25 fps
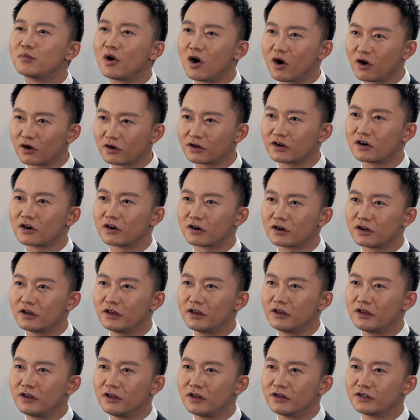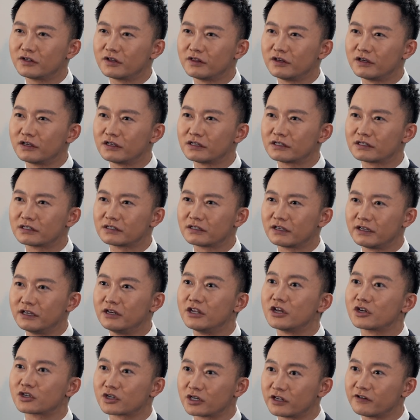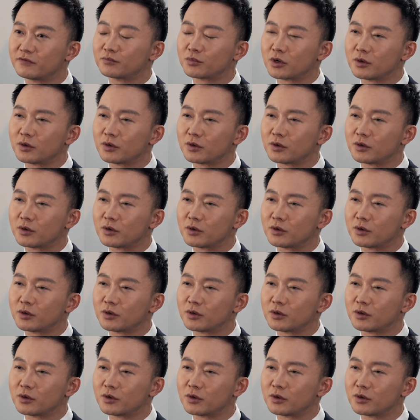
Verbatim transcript: partner to this initiative